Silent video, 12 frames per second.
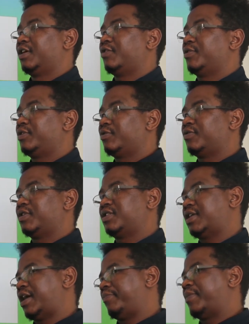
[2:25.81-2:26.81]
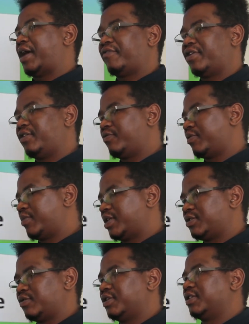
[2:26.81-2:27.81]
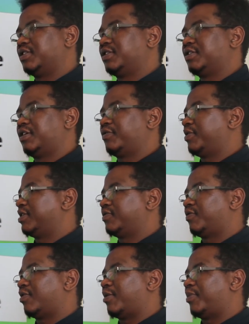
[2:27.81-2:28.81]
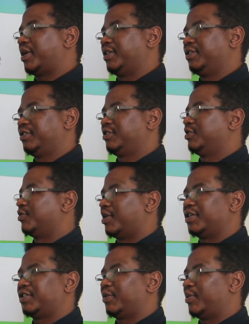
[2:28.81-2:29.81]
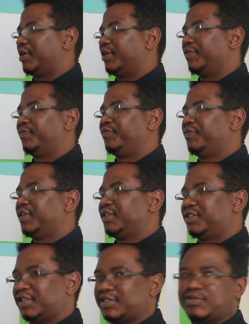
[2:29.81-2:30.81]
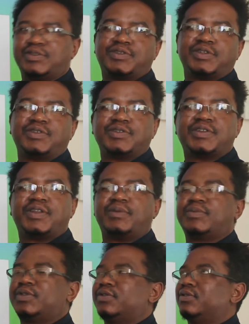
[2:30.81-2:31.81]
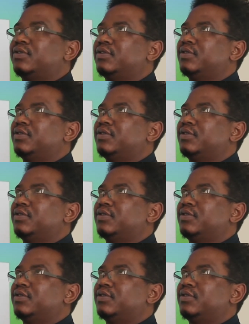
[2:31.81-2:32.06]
We do this, I read with my students things for about Chinua Achebe, just to introduce them to